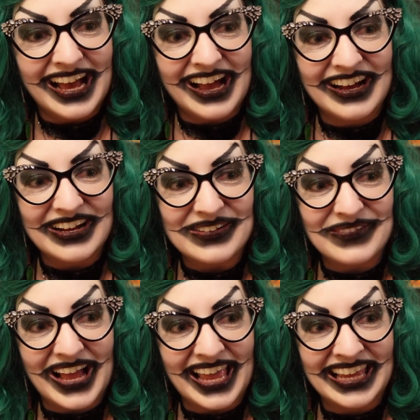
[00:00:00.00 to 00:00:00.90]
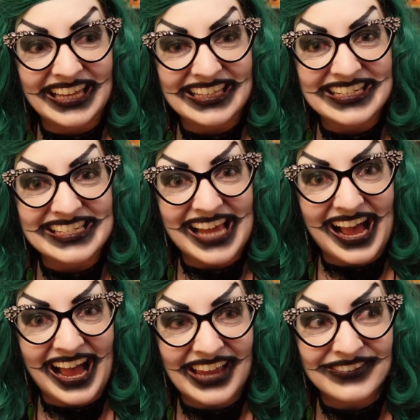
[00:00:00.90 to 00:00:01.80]
And
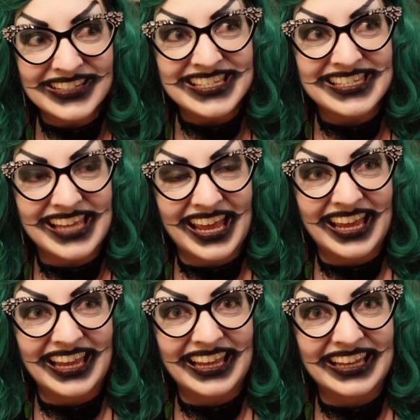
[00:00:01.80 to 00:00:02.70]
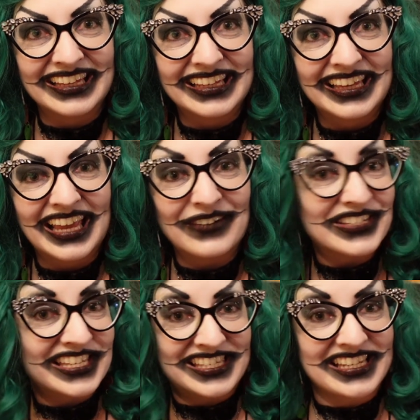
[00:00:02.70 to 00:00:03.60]
I would say it was
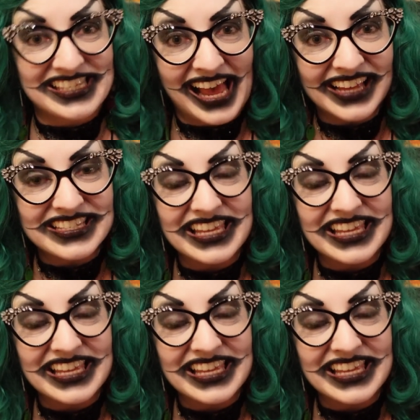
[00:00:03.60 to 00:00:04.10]
a success.